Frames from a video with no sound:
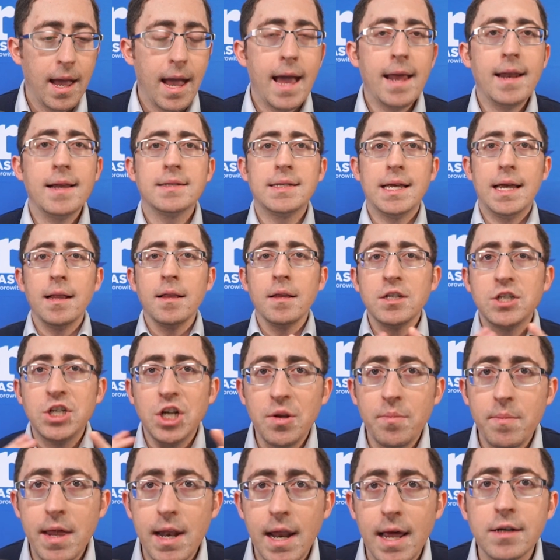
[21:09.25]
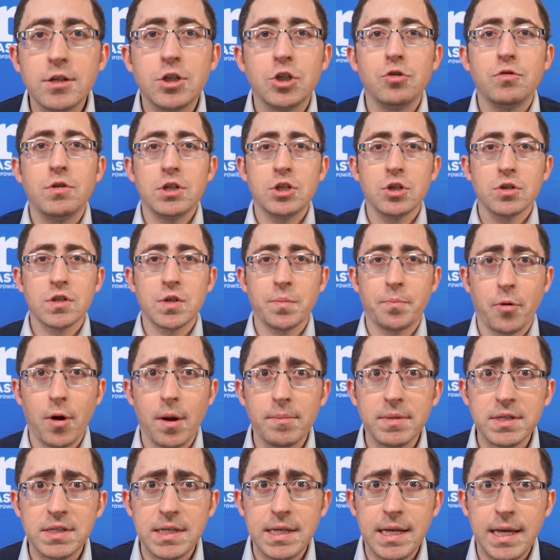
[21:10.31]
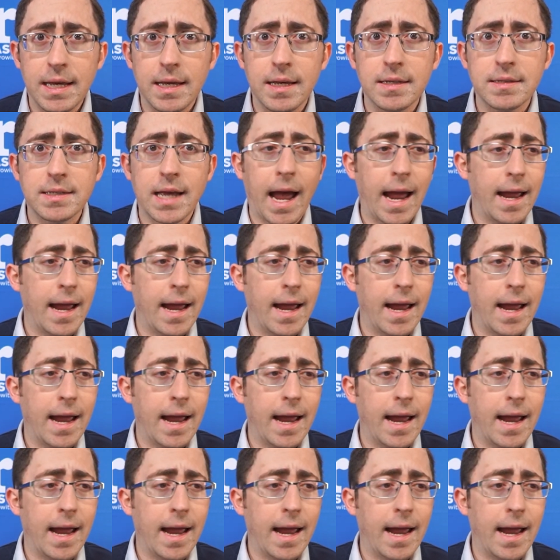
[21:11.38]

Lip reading: And as illegitimate as judicial supremacy is,